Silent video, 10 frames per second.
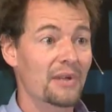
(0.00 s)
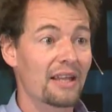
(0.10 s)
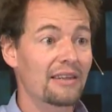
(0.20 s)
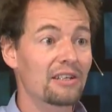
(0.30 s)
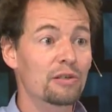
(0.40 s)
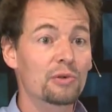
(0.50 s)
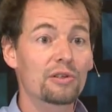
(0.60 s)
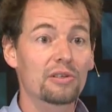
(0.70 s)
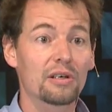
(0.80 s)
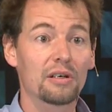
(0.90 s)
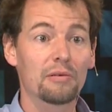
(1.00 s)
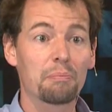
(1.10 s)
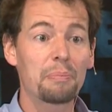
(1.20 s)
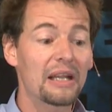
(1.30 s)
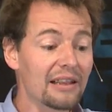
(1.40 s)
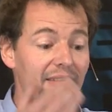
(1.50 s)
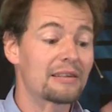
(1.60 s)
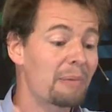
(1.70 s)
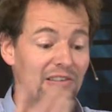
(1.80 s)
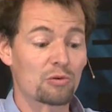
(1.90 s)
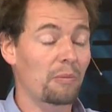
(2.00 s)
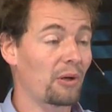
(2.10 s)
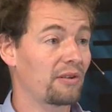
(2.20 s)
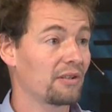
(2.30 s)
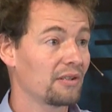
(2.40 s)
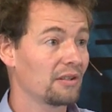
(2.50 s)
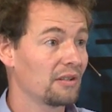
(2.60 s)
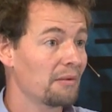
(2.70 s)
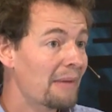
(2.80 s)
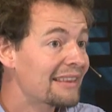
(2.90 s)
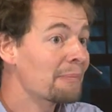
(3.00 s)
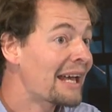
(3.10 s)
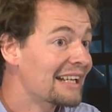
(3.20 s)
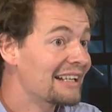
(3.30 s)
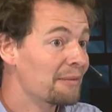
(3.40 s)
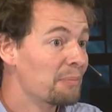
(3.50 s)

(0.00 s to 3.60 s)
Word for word: and then you would build the best robot, mathematically